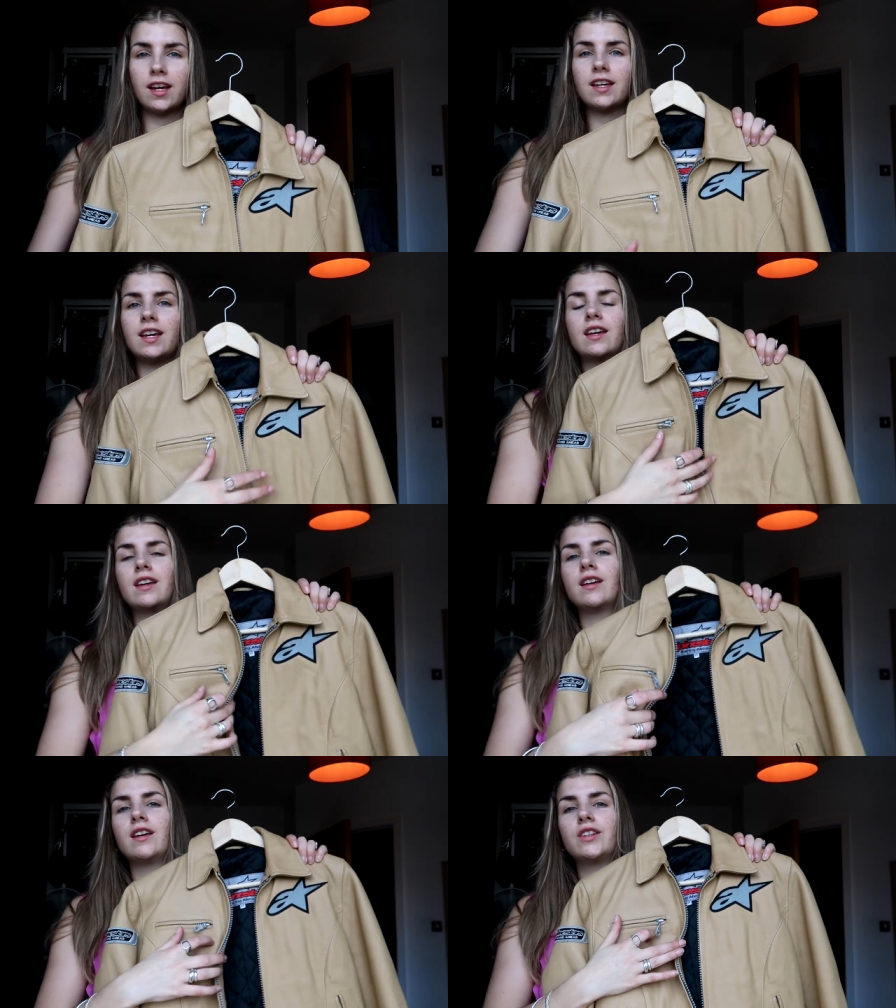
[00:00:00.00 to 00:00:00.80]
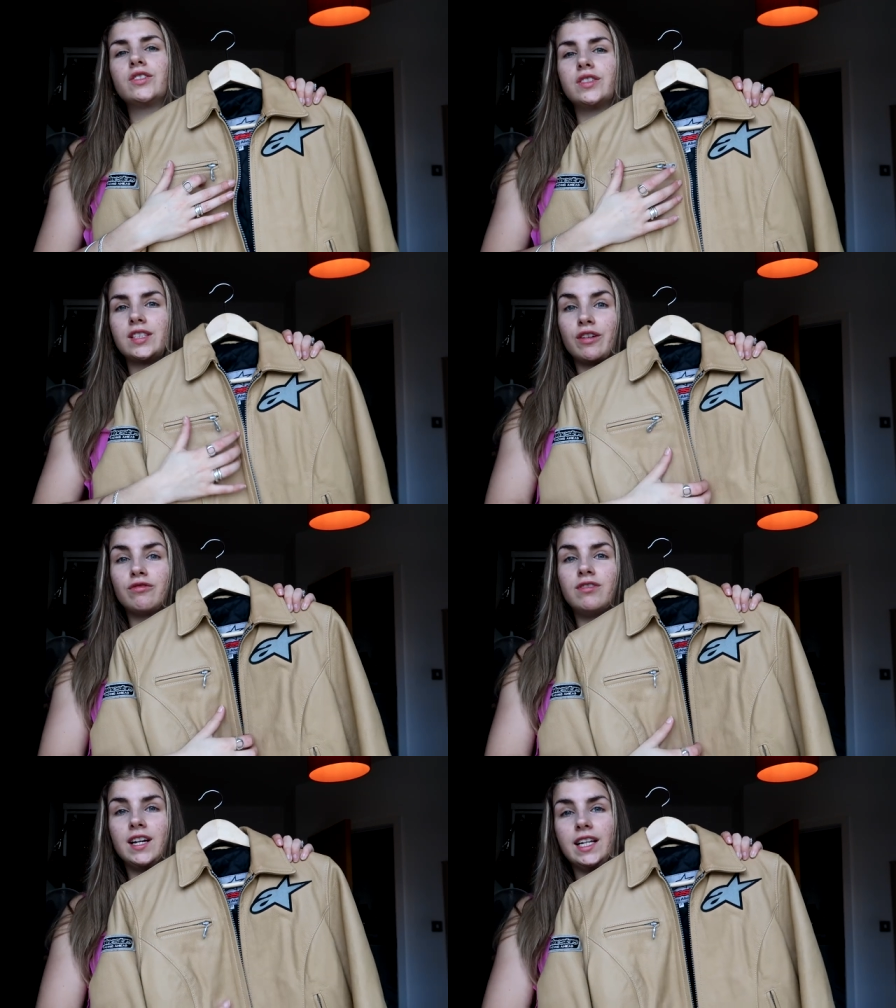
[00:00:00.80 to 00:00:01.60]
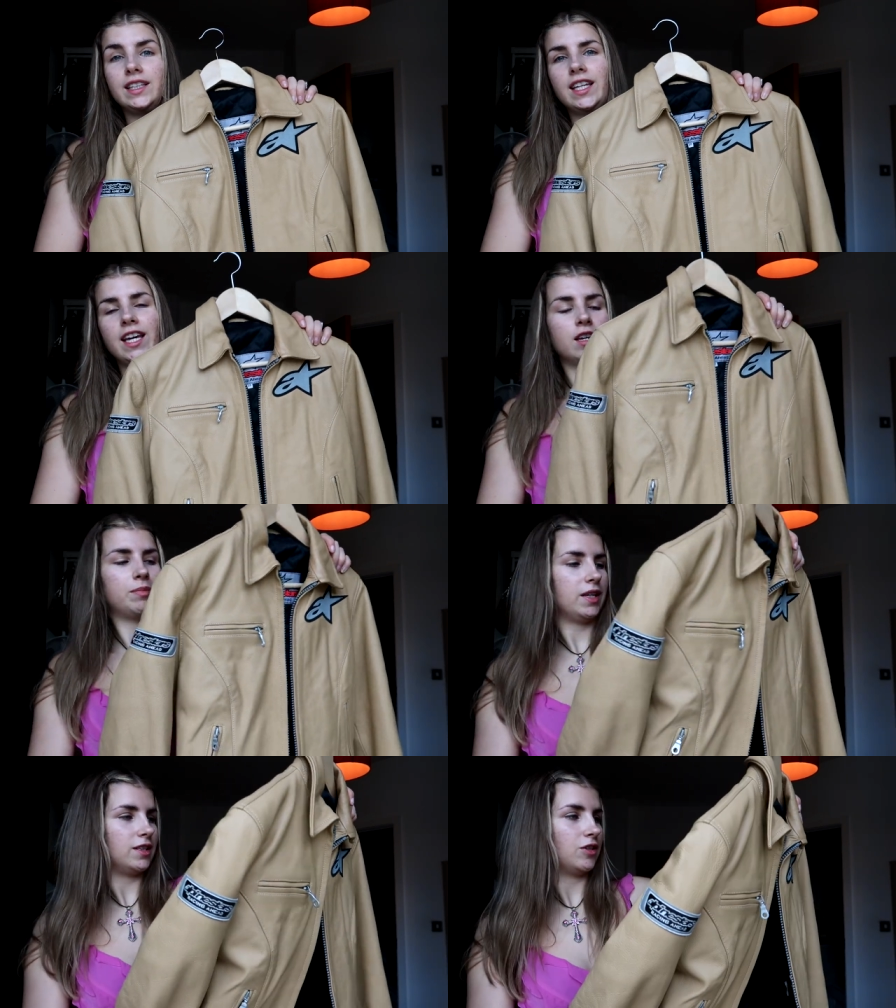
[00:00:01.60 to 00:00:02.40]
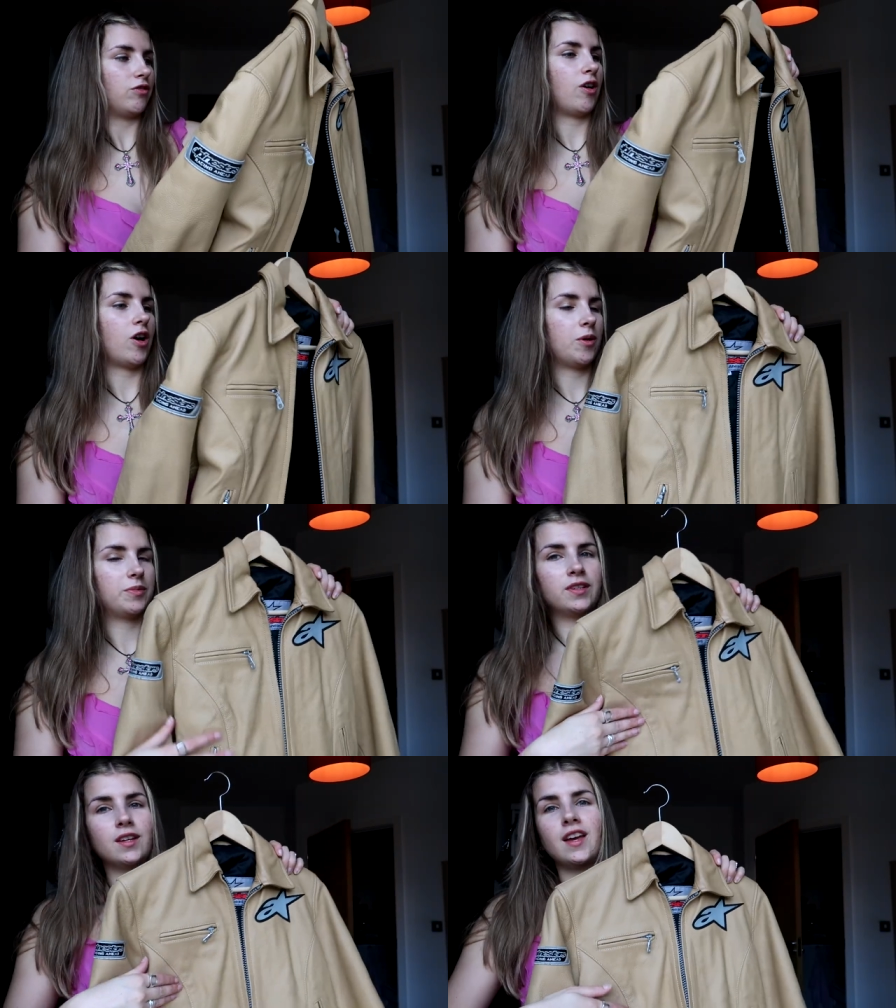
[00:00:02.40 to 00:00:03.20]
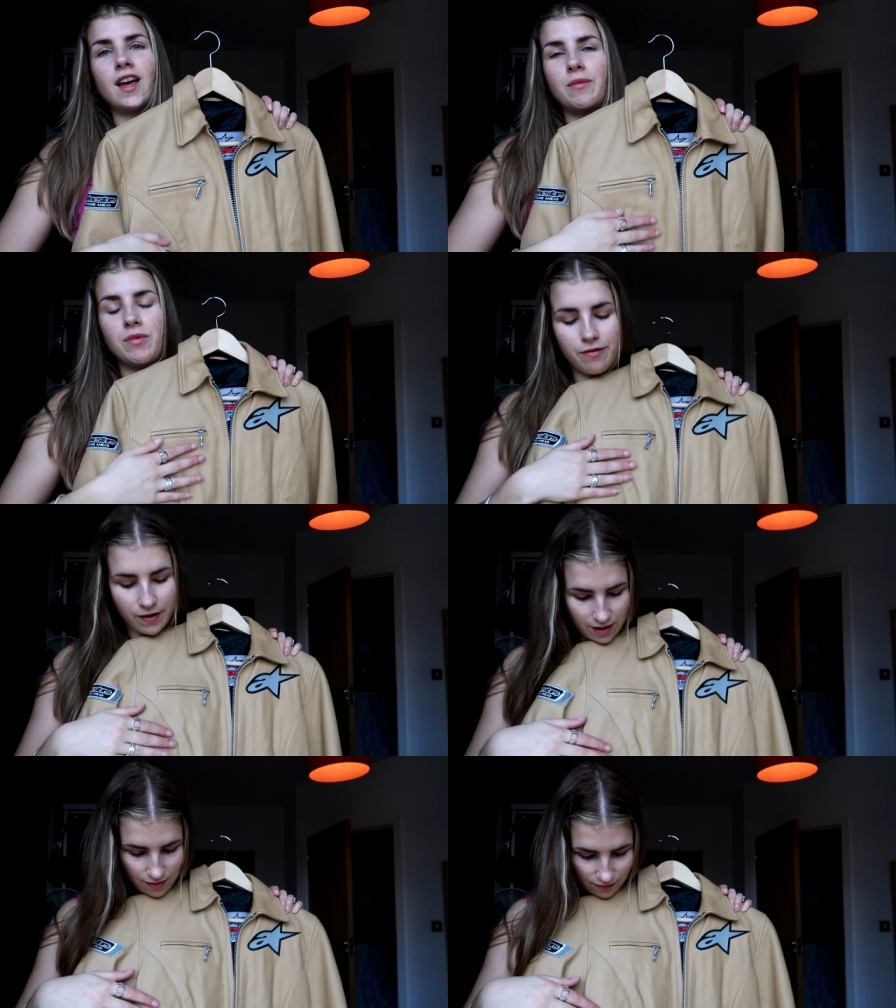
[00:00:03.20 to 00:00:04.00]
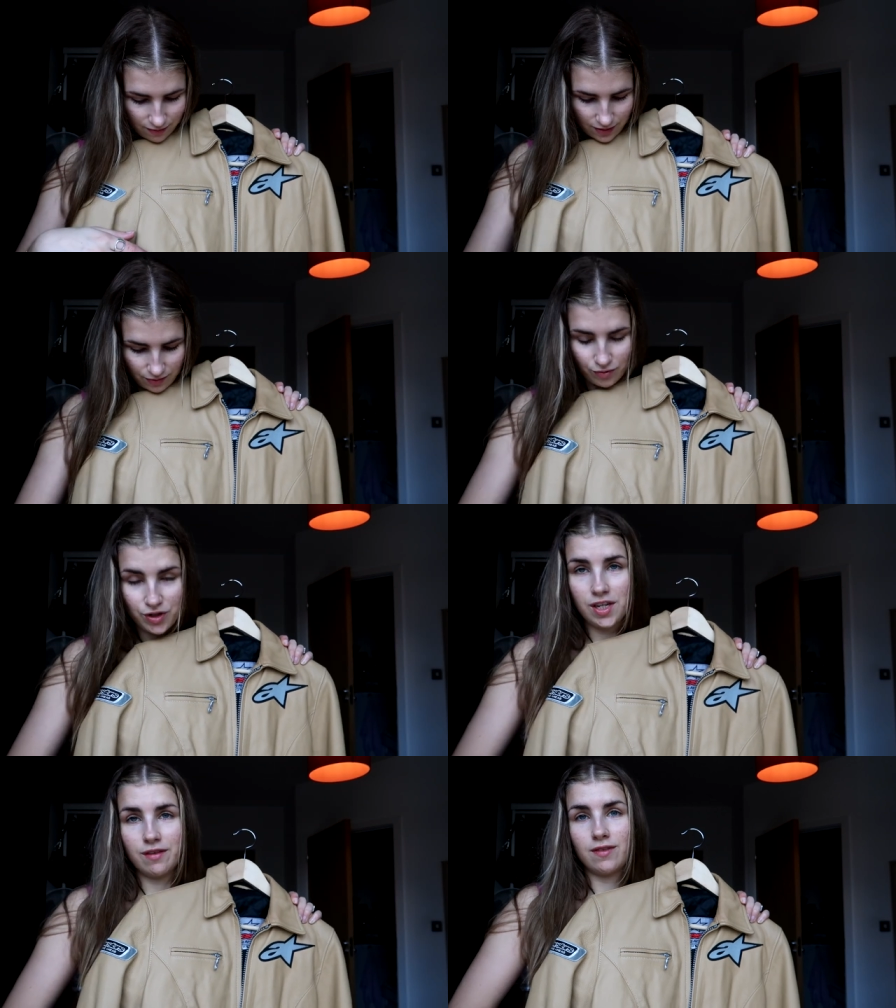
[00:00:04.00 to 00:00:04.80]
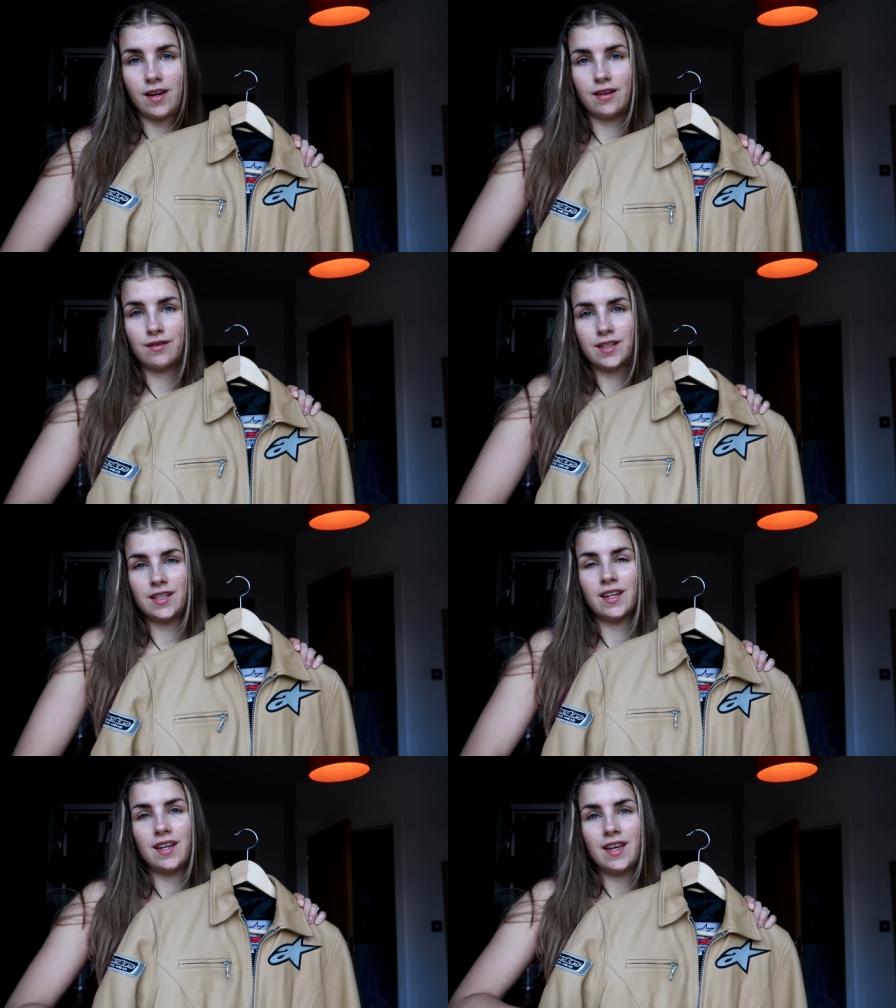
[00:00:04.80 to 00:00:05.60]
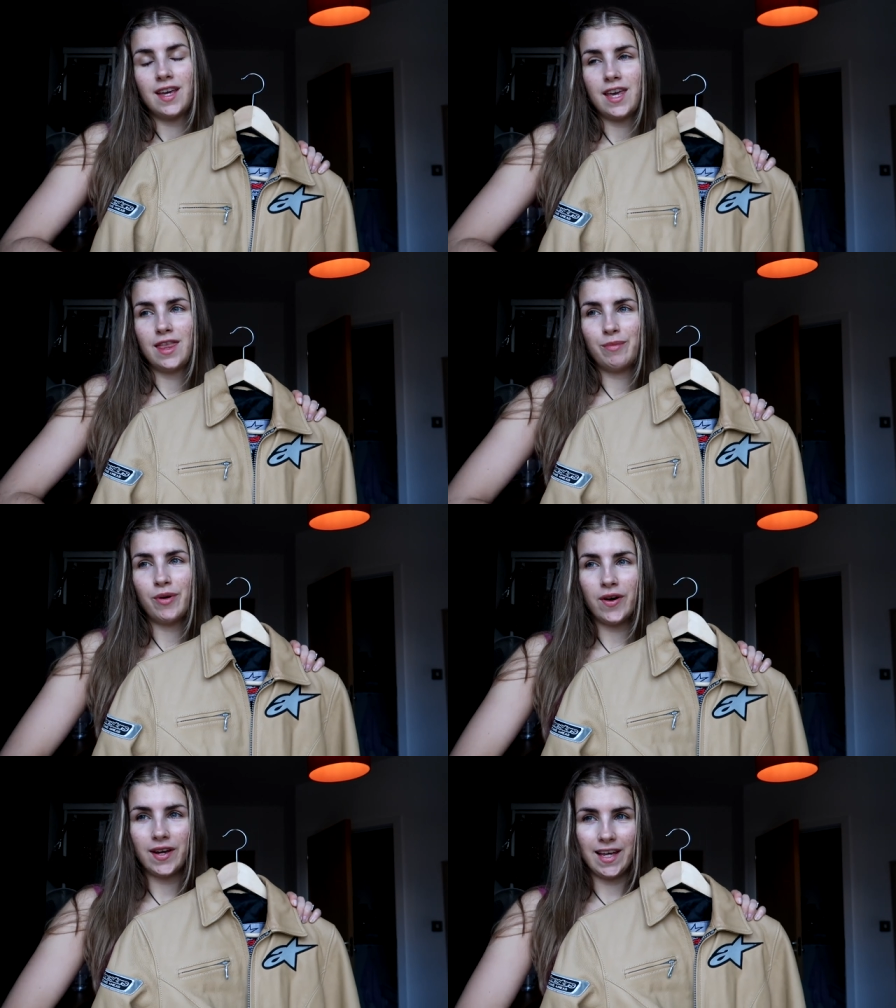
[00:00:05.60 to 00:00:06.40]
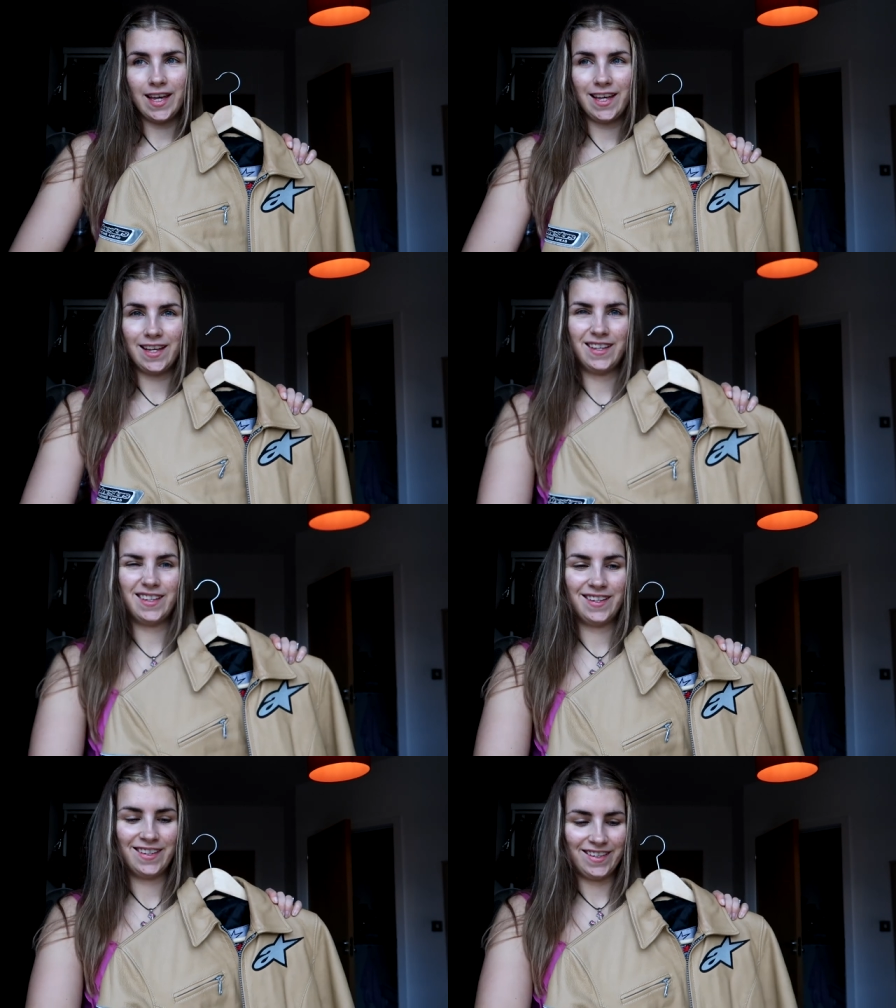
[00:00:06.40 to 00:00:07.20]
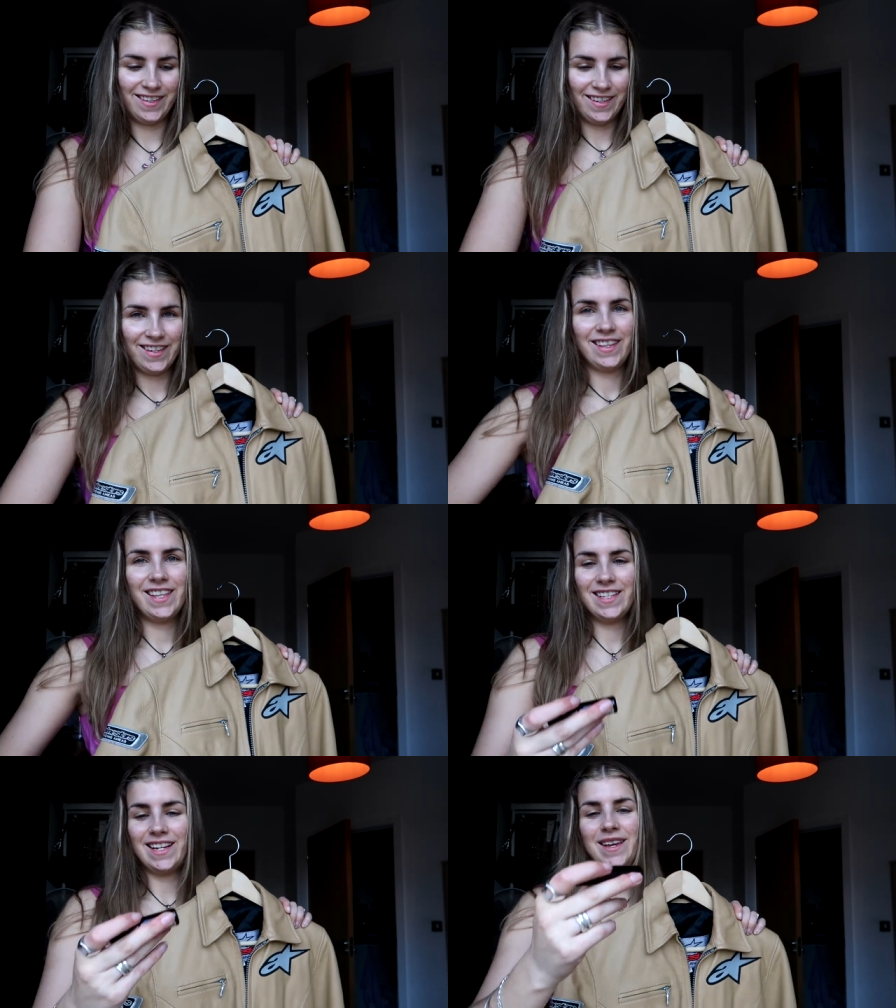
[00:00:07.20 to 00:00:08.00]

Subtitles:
jacket. So it's like really thick, but it's cropped. And we found, well, she found in the pocket, this